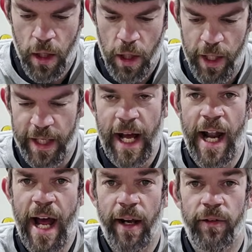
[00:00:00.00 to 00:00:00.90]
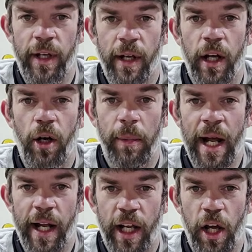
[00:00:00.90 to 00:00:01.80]
So you can kind of accent it up,
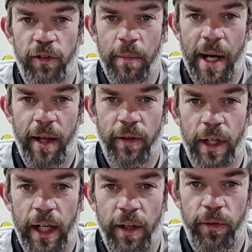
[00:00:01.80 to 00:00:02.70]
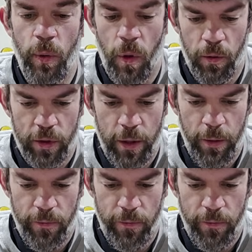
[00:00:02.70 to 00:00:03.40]
kind of customize it, I guess, if you want to.